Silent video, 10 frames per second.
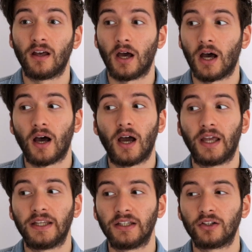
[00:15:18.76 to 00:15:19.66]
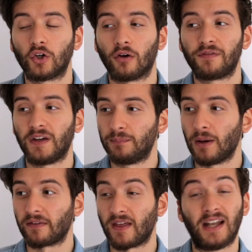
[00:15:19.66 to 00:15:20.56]
I got
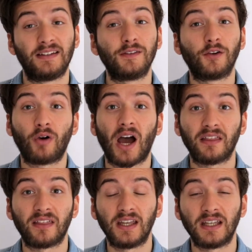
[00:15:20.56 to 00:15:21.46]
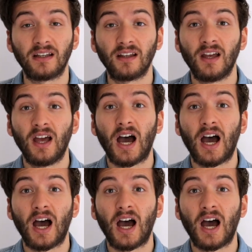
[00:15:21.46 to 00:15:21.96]
feedback that I did the right thing,